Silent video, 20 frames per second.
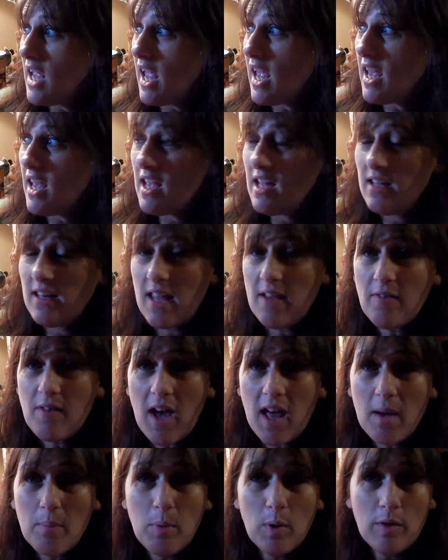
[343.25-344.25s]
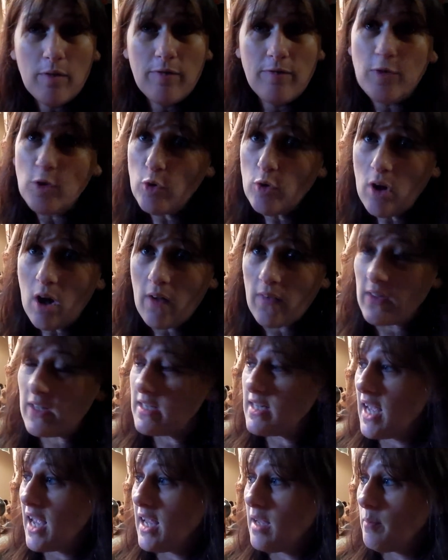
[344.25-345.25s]
and they've got to put food on
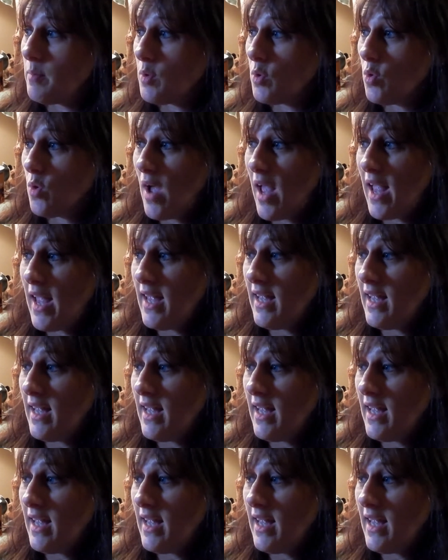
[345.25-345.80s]
the table.